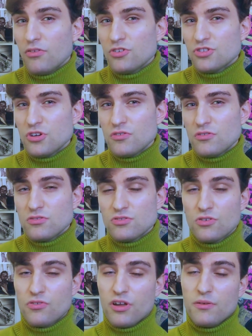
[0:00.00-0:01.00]
insurance
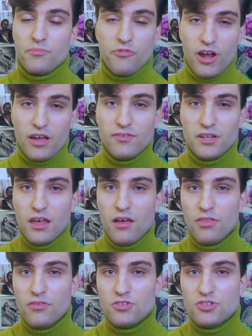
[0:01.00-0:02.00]
or a private
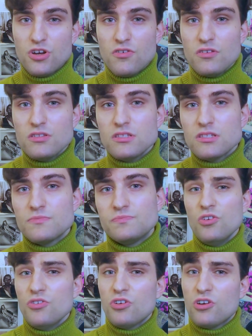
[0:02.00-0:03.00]
health insurance,
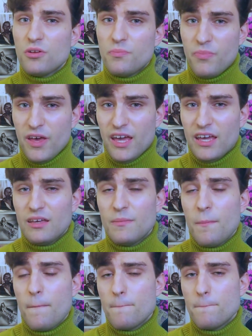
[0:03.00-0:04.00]
you're gonna pay
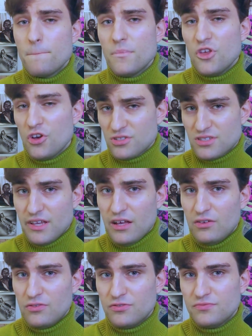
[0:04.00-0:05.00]

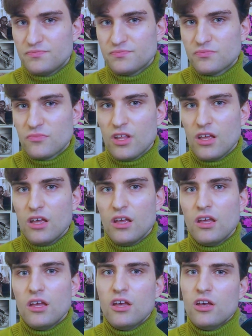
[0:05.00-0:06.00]
yourself,
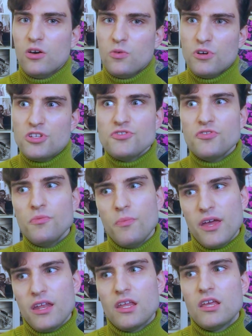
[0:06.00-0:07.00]
which for
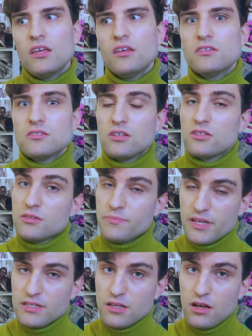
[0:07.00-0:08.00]
many is not the
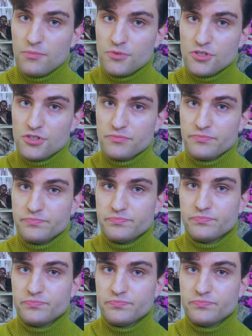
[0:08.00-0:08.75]
best option.